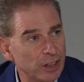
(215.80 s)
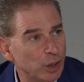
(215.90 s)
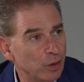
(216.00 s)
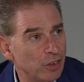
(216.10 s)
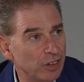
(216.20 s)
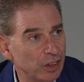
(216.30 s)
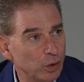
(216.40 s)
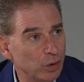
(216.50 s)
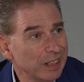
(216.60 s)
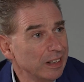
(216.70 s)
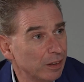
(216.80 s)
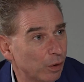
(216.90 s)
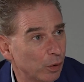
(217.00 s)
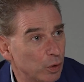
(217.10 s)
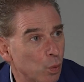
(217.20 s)
the goods that you need
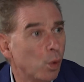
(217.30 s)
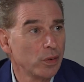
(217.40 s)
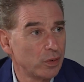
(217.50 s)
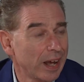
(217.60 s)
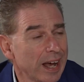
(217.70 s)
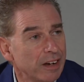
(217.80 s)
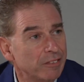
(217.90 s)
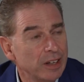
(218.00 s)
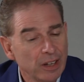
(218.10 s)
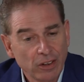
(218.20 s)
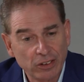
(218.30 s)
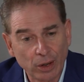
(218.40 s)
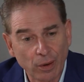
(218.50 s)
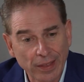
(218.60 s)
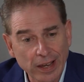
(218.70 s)
or you want to have.
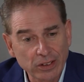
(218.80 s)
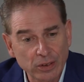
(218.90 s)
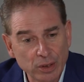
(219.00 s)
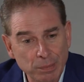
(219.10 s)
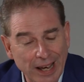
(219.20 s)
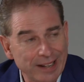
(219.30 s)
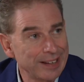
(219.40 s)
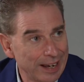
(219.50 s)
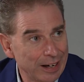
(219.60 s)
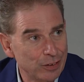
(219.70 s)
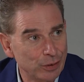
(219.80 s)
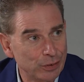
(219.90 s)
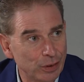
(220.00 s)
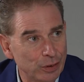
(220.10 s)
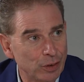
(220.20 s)
So that's going to be a tax
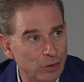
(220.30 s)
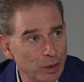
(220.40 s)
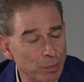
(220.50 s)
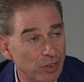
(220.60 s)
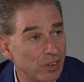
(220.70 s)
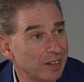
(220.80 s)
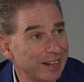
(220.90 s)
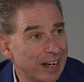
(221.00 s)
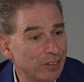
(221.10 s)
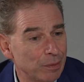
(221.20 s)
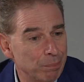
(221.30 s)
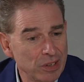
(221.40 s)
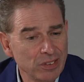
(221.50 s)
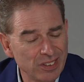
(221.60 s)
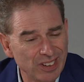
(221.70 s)
on consumers. It's a tax on
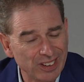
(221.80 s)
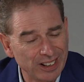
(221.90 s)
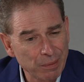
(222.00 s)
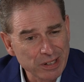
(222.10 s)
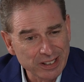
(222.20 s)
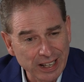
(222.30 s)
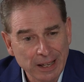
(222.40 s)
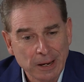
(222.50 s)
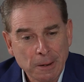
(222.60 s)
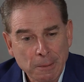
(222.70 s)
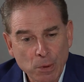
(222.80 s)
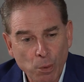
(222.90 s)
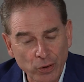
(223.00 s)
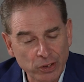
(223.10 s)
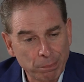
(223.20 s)
businesses. And I would say
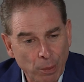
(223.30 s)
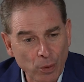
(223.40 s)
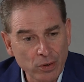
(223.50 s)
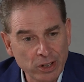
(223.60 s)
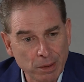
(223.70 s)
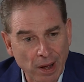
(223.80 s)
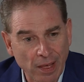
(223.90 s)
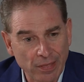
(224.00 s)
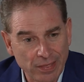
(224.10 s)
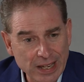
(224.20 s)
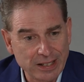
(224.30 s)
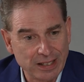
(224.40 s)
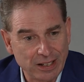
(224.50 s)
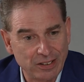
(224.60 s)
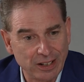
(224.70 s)
what's important about this is